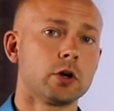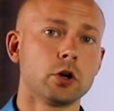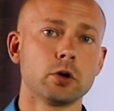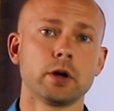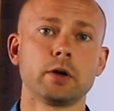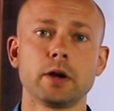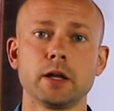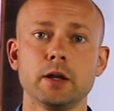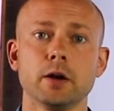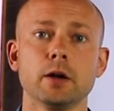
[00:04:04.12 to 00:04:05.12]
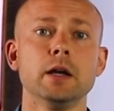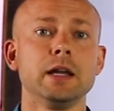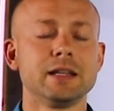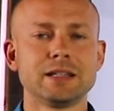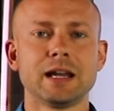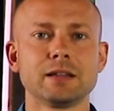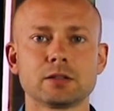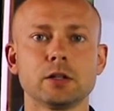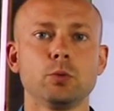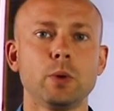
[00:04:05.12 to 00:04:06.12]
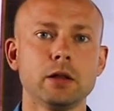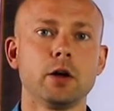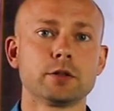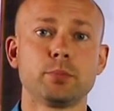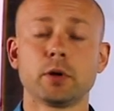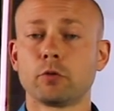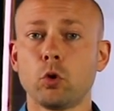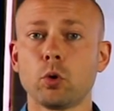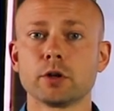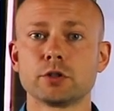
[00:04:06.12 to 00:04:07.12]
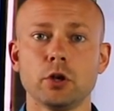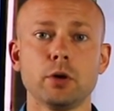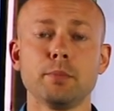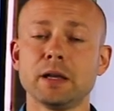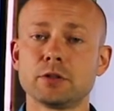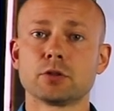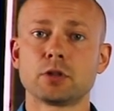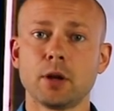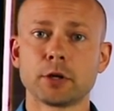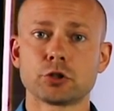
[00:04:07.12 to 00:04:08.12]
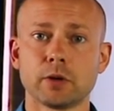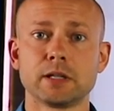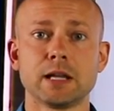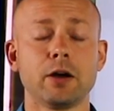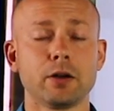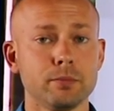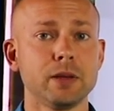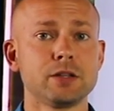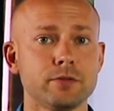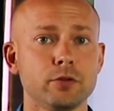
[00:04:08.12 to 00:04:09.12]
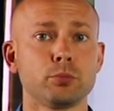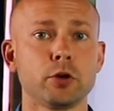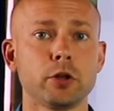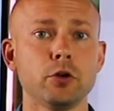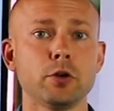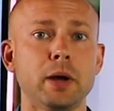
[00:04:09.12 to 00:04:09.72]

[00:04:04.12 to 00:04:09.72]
occurring right here it's not necessarily weight loss but of course you know it makes your stomach shrink down and it makes you feel pretty good